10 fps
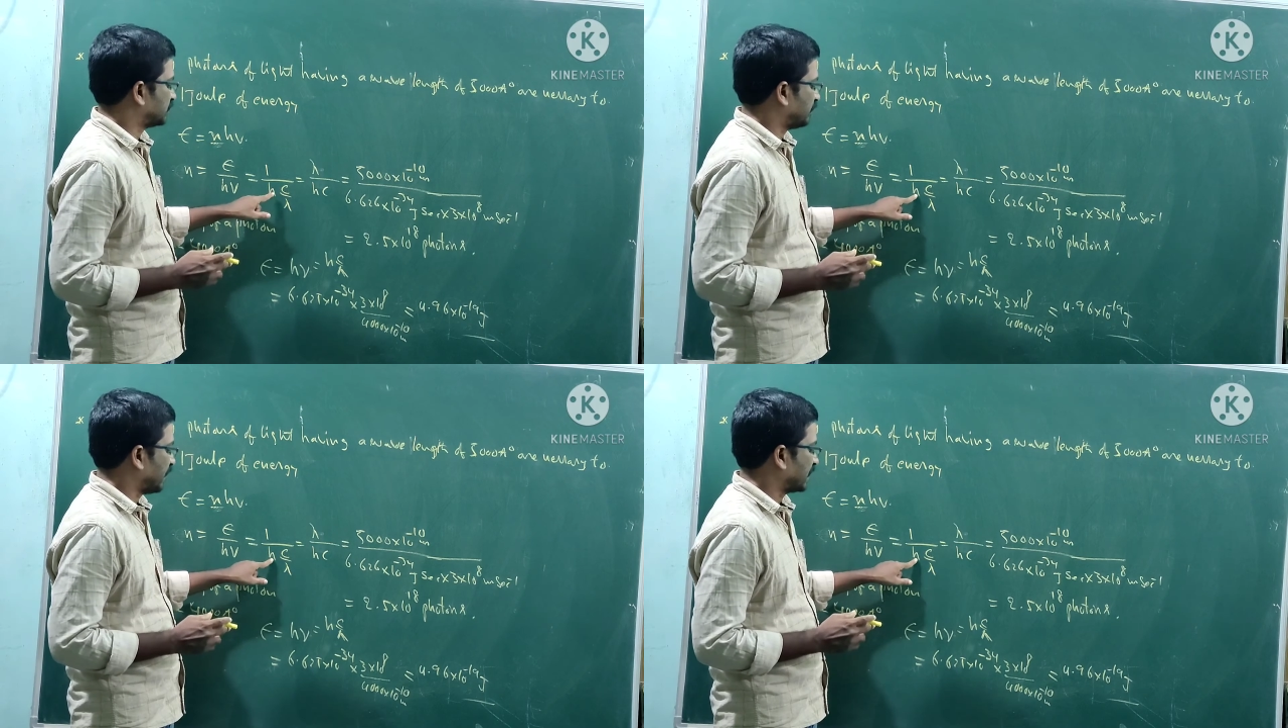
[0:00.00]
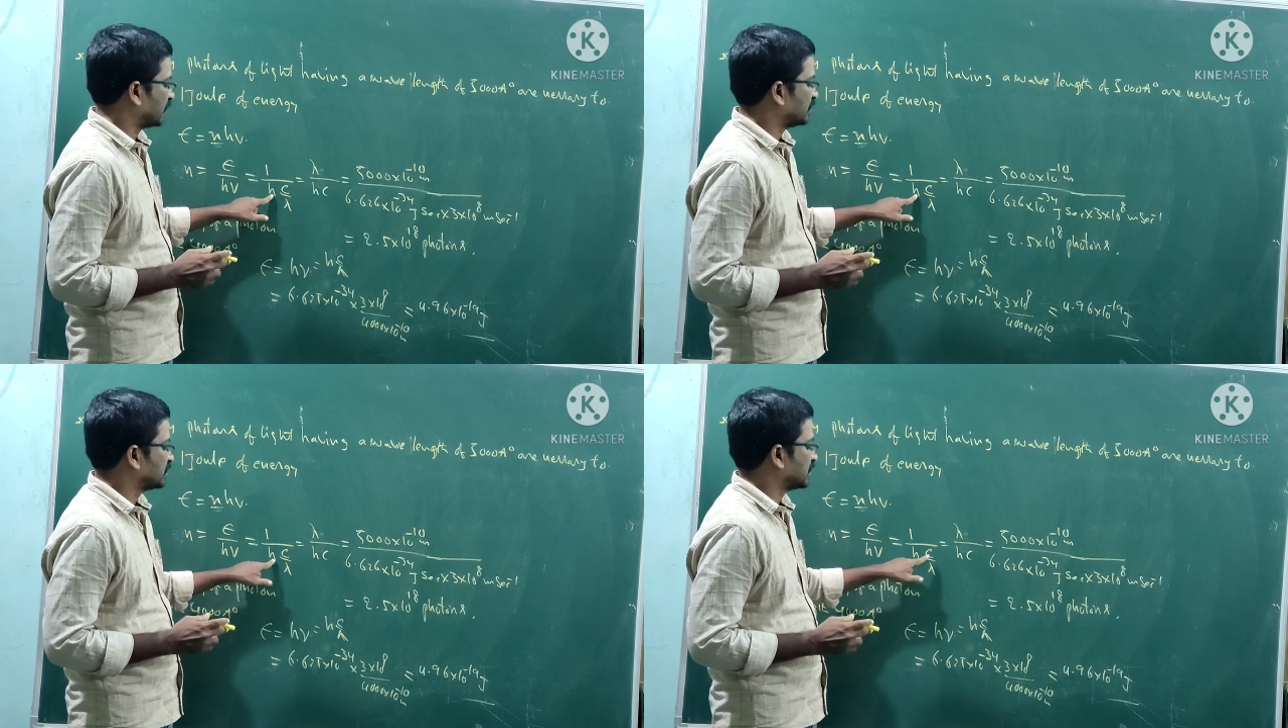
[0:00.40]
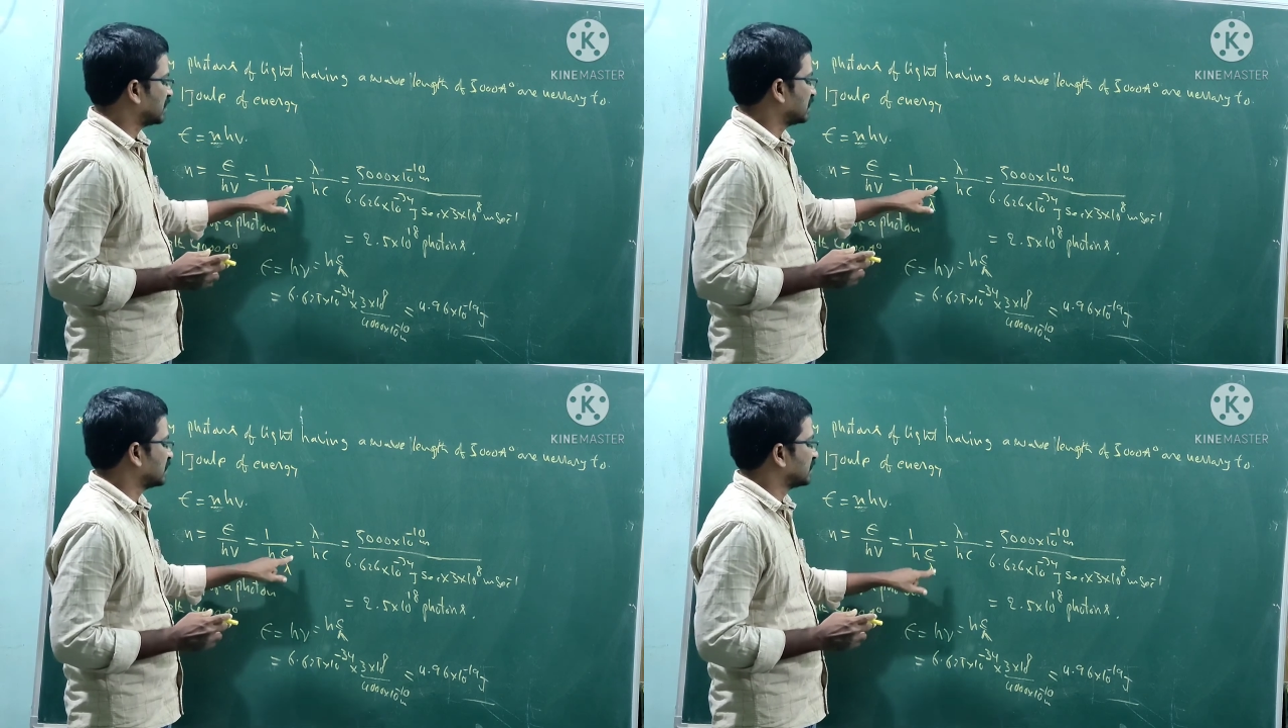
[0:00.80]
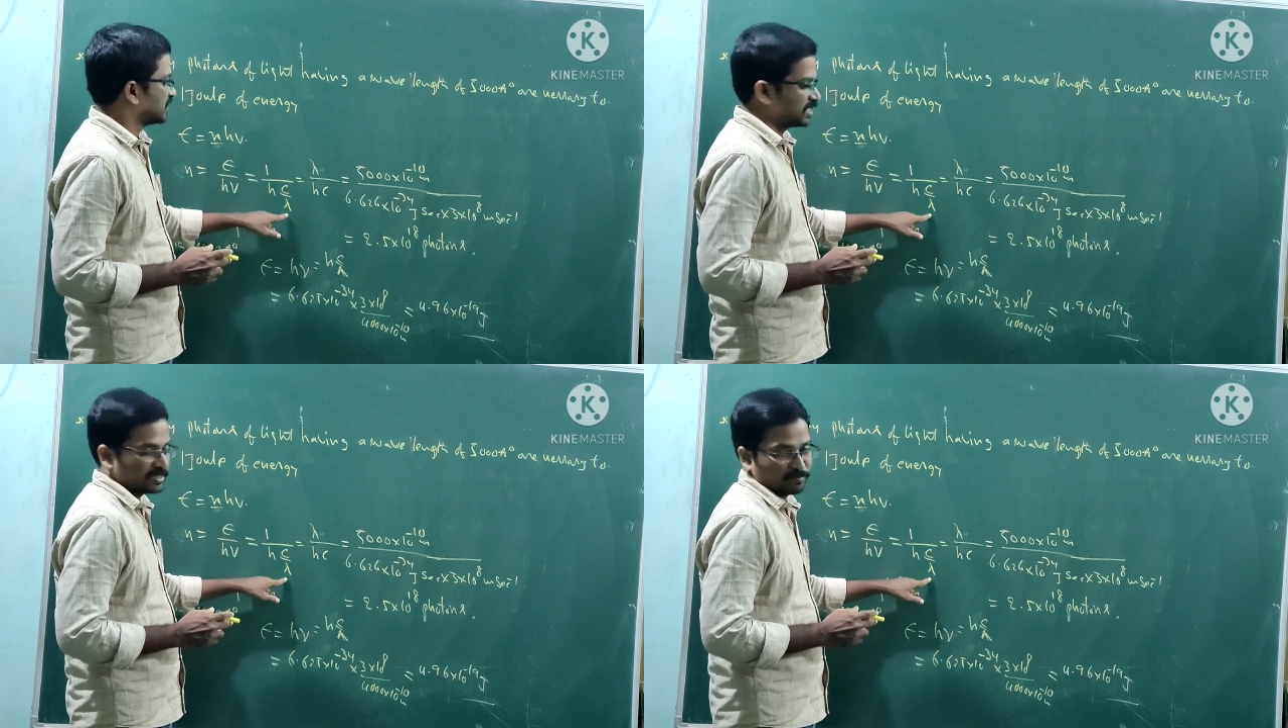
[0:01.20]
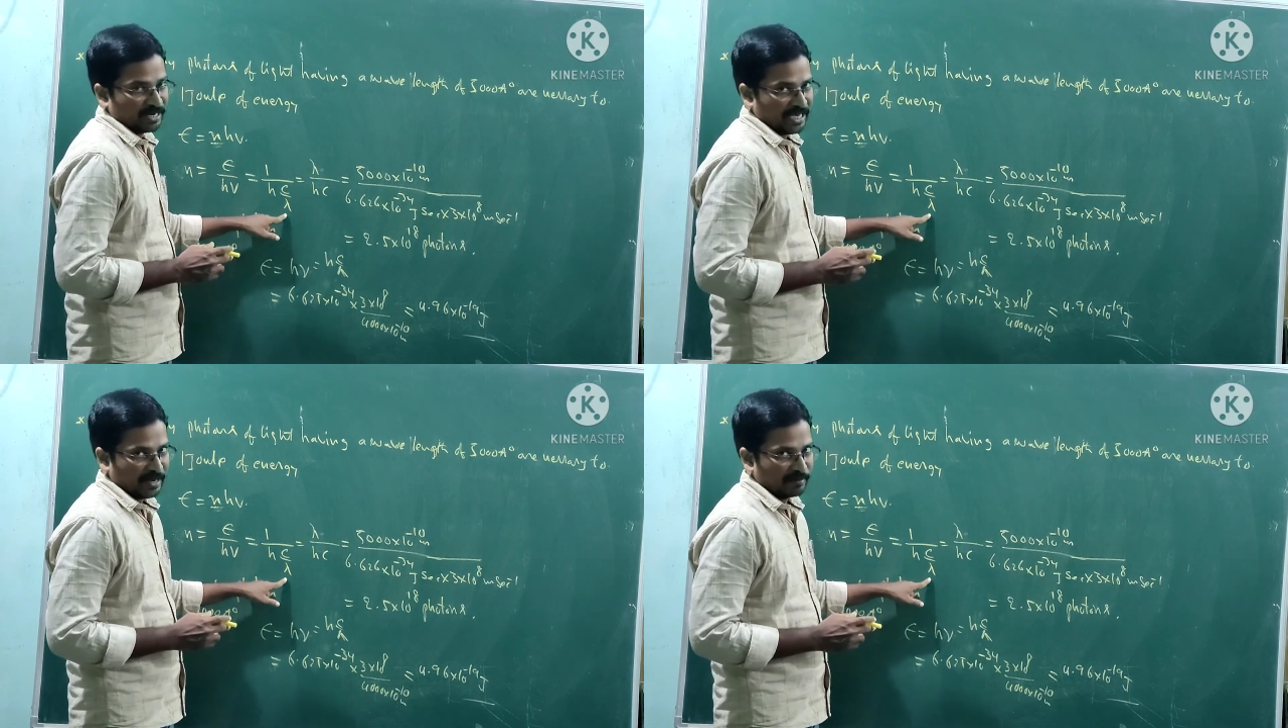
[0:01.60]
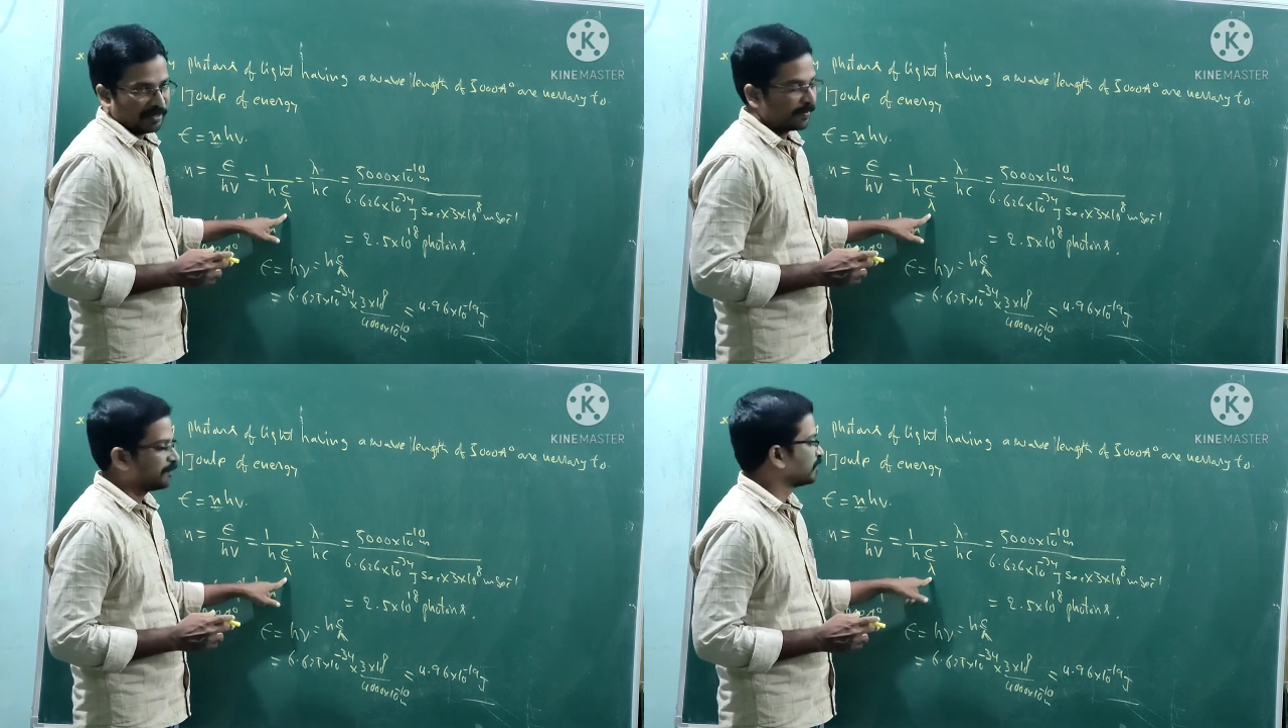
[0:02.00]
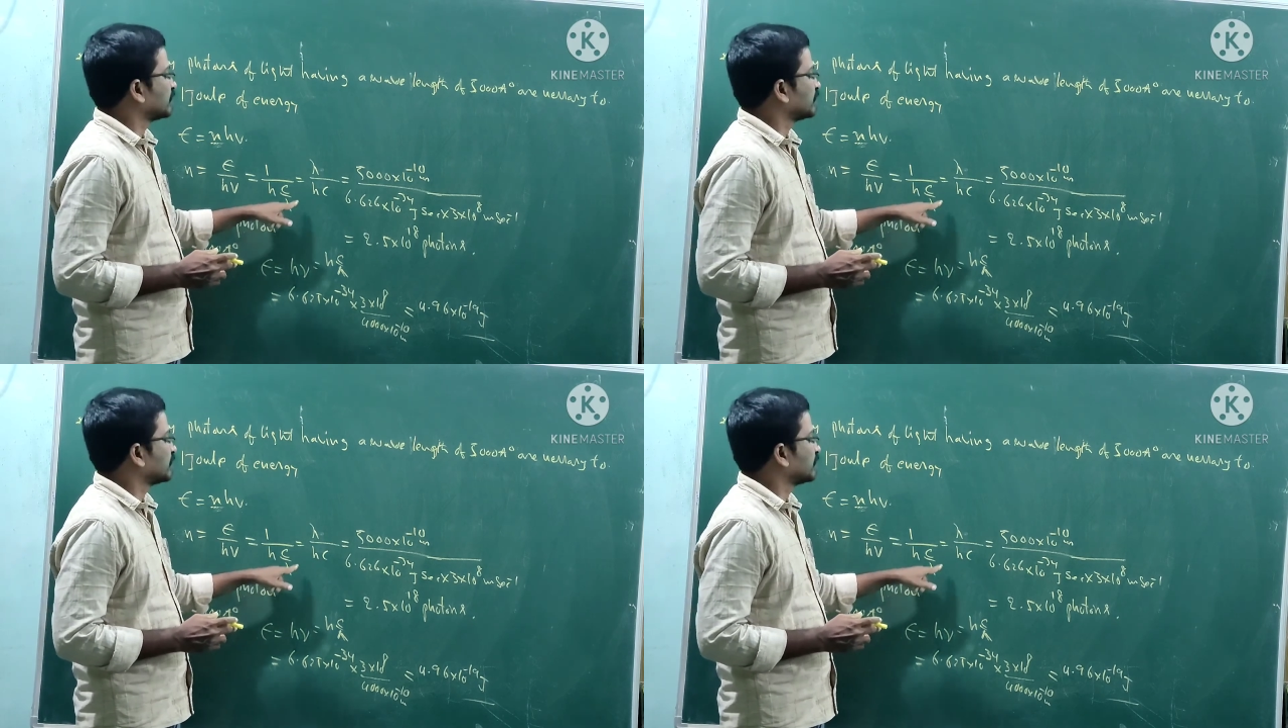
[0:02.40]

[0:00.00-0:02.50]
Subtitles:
is Planck constant, C by lambda.